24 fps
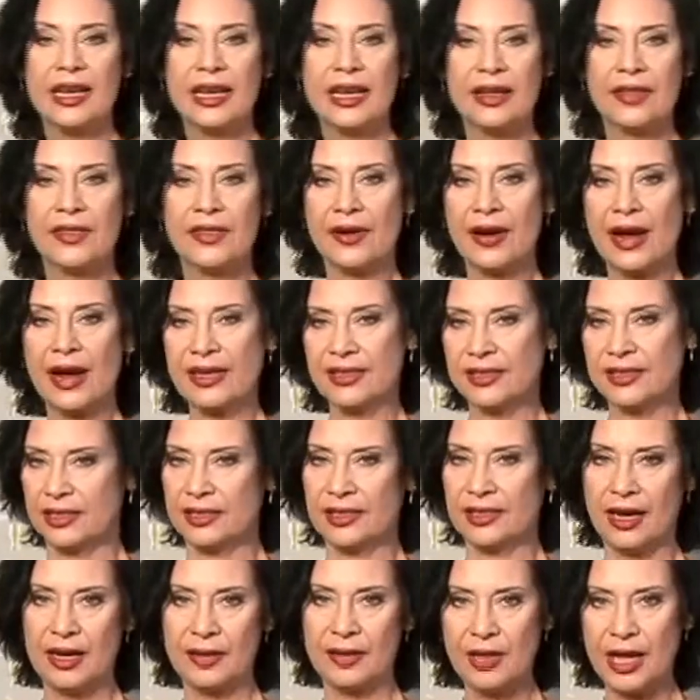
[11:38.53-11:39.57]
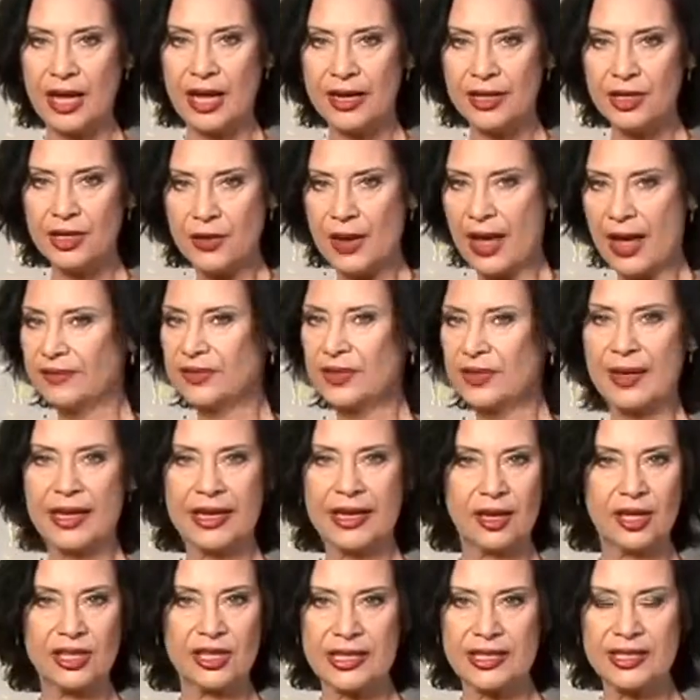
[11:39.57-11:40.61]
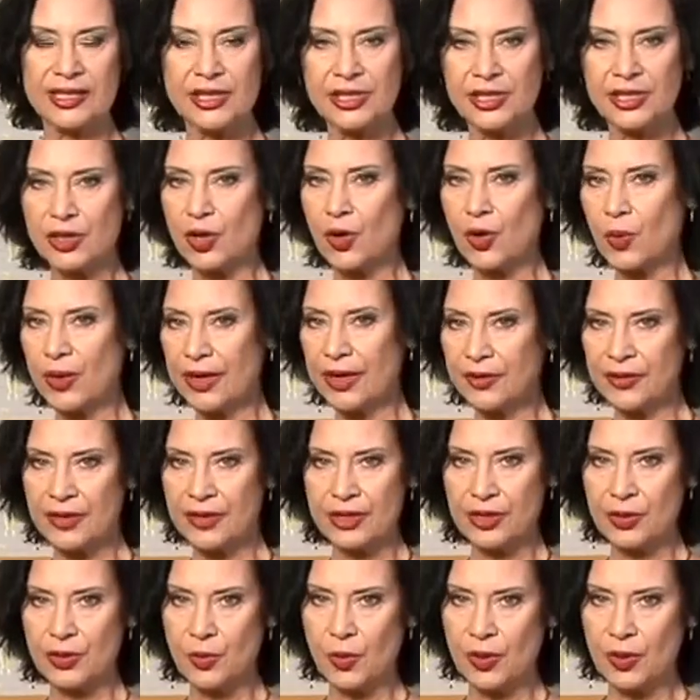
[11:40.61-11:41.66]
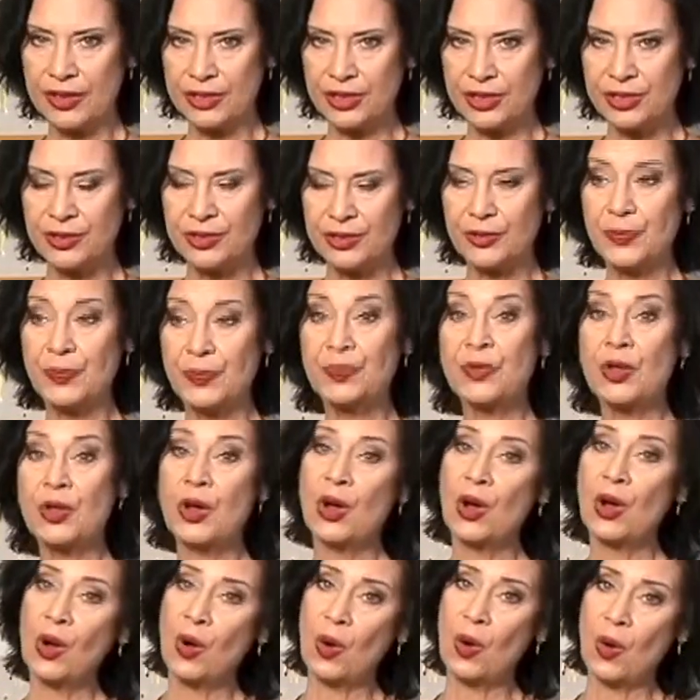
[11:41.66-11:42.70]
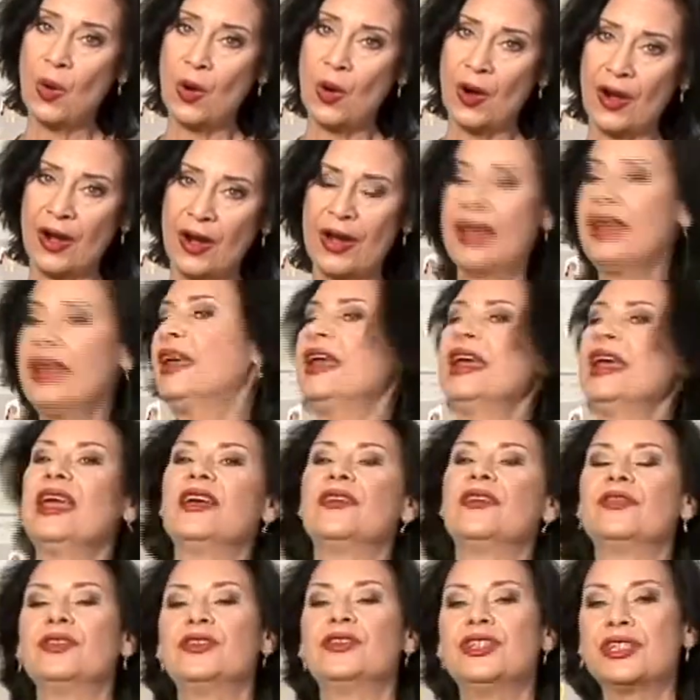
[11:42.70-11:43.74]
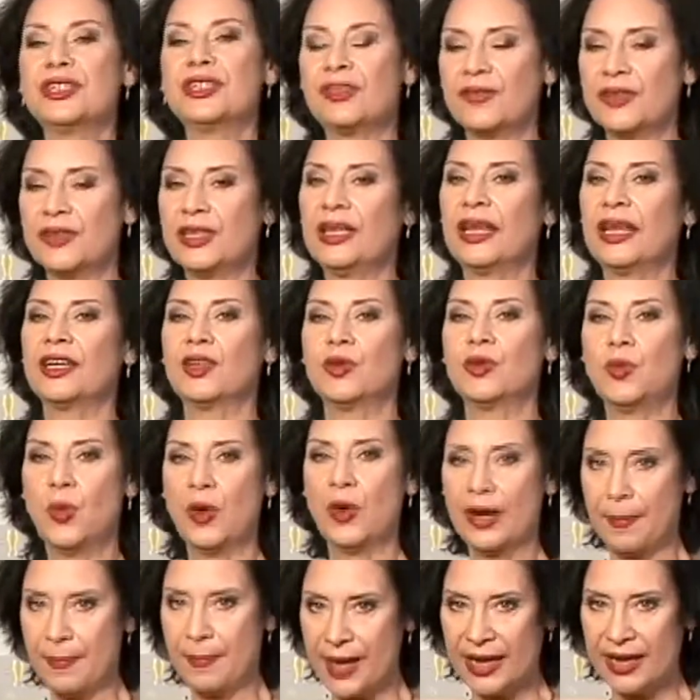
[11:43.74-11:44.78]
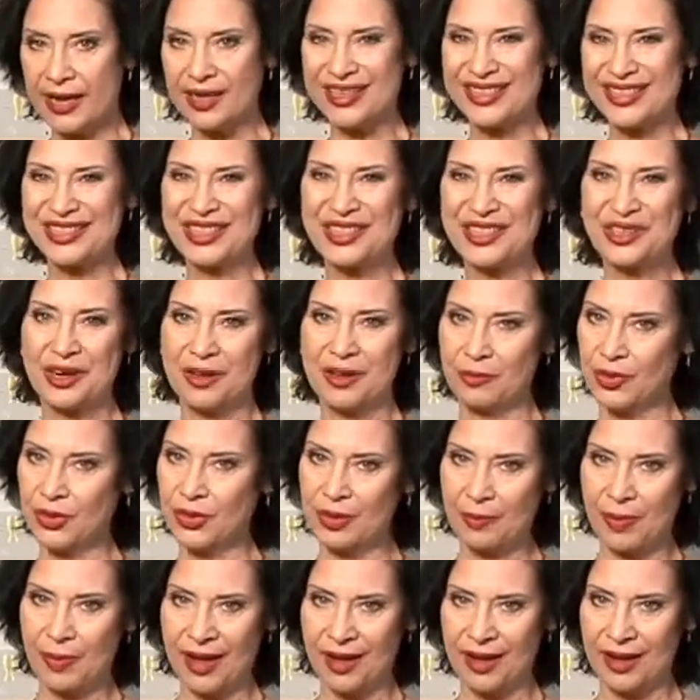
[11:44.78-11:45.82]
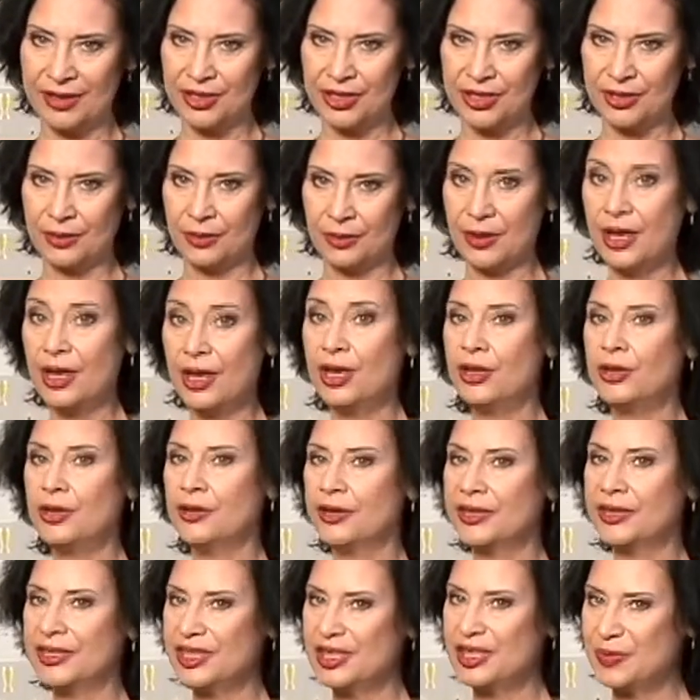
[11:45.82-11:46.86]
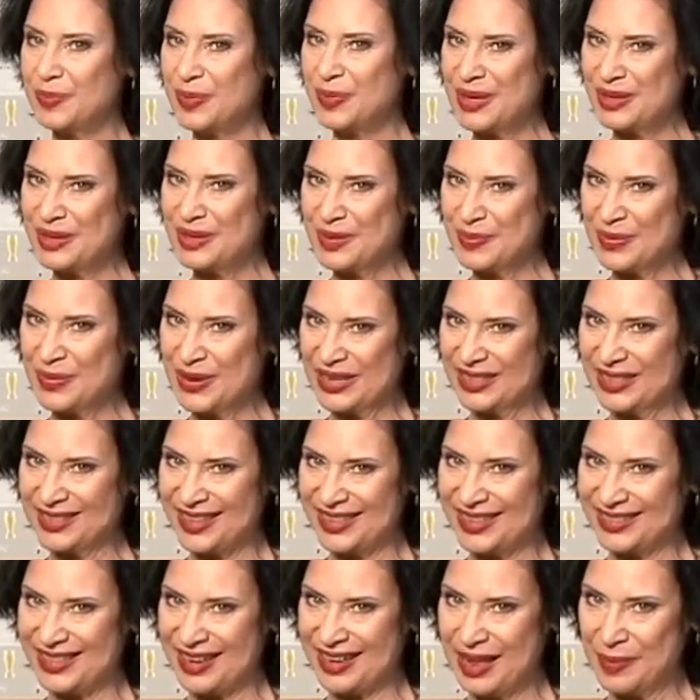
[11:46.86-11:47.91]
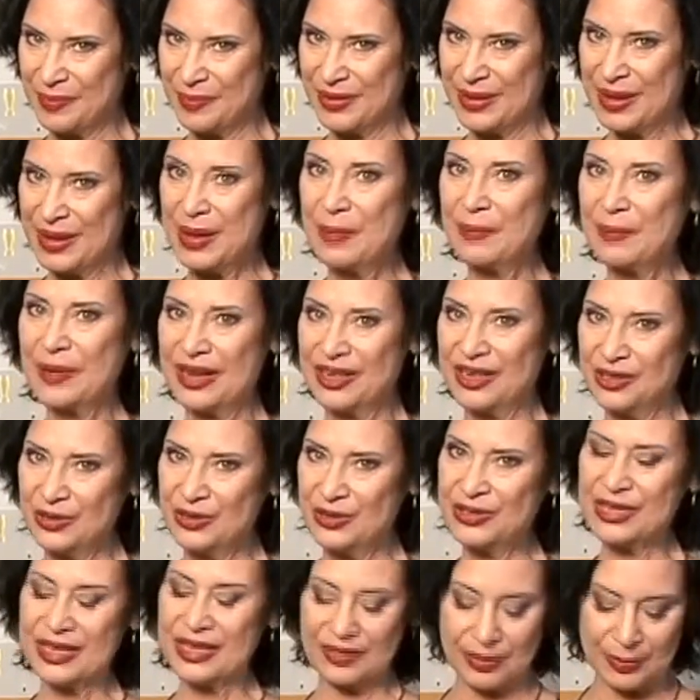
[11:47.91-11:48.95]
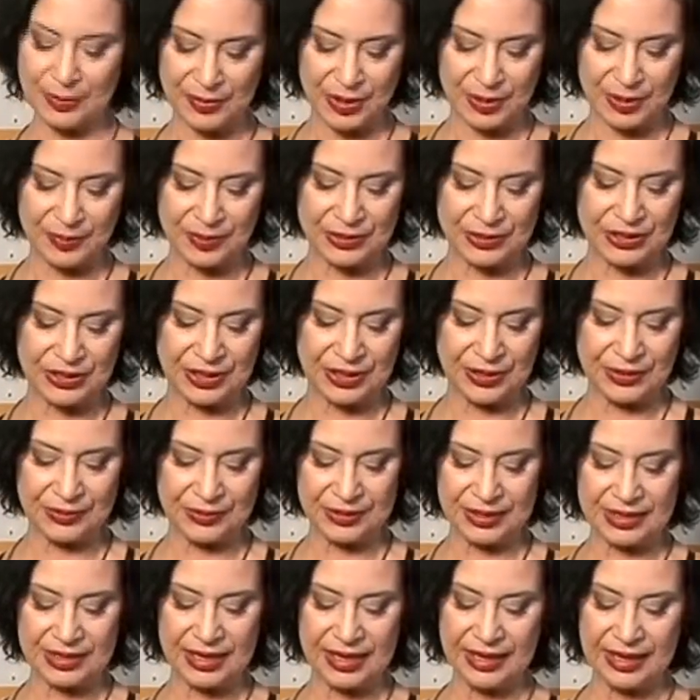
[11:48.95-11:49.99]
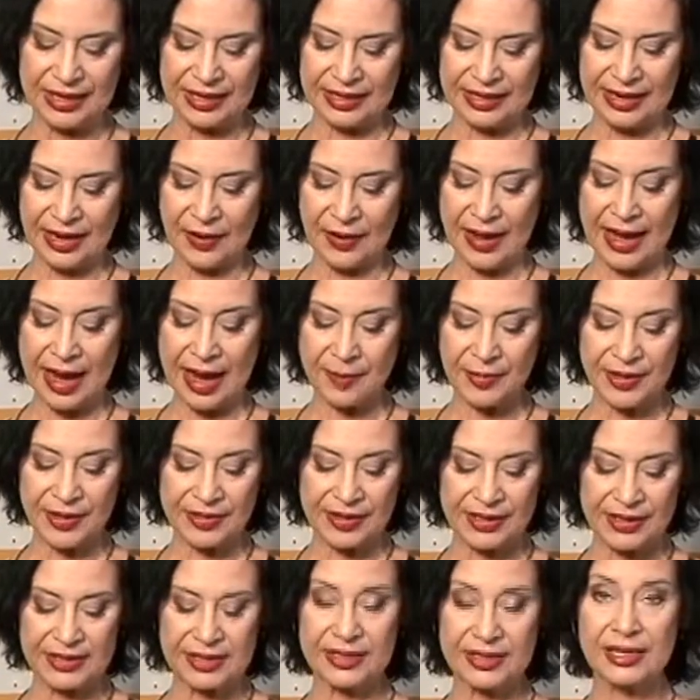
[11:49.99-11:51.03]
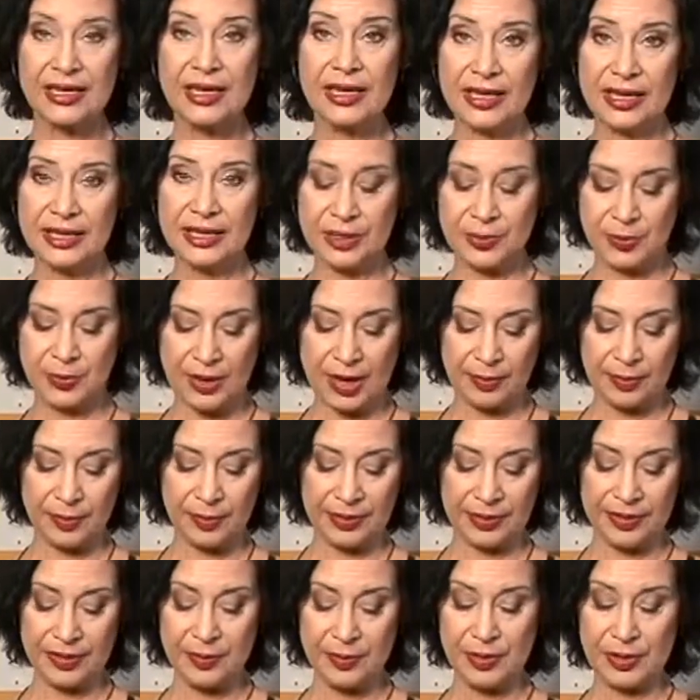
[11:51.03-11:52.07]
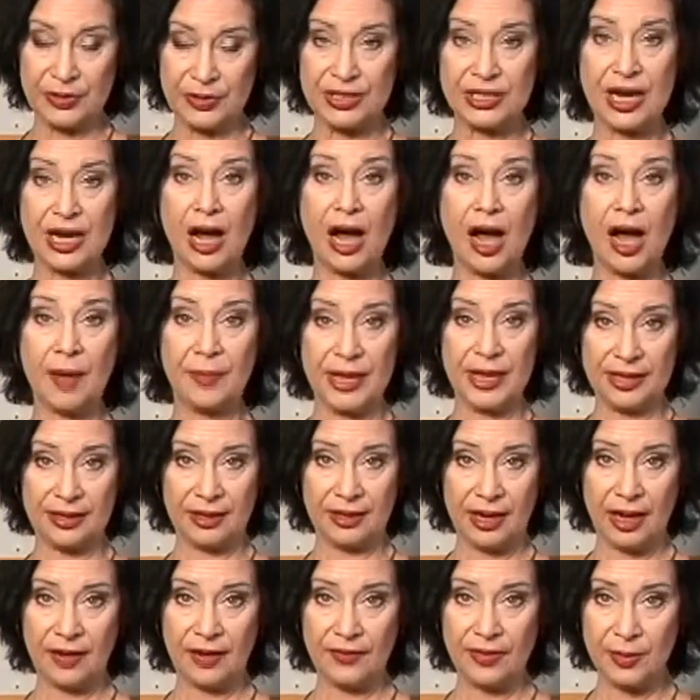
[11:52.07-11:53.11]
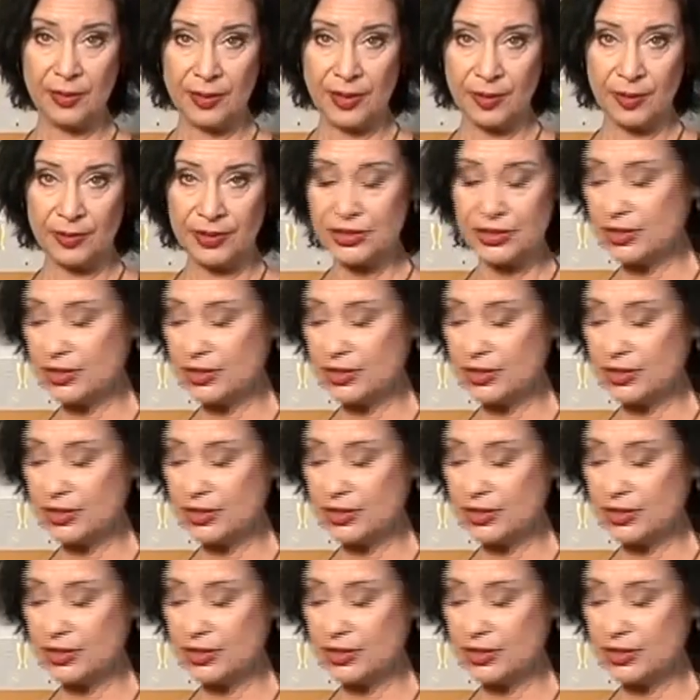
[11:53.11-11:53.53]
either has a timeline, you have to make a decision quicker than you want to, or if you just feel like you want to make a decision and put it behind you, you can speed the process up by using the purple stones. Now, amethyst is probably the most common of the purple